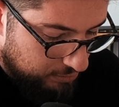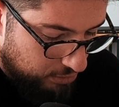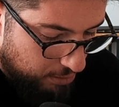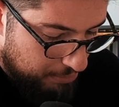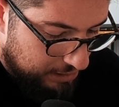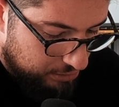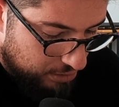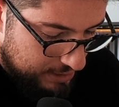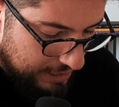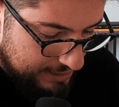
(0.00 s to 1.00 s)

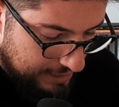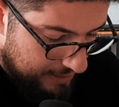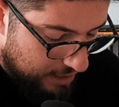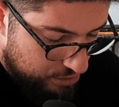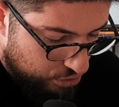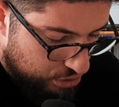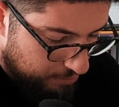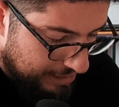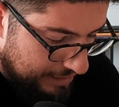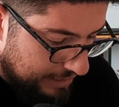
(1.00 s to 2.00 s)
Competitors' ads and then social
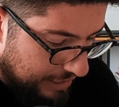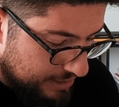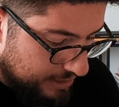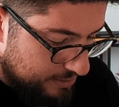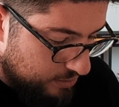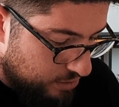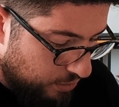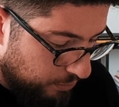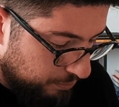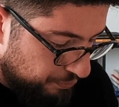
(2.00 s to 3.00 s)
media intelligence. So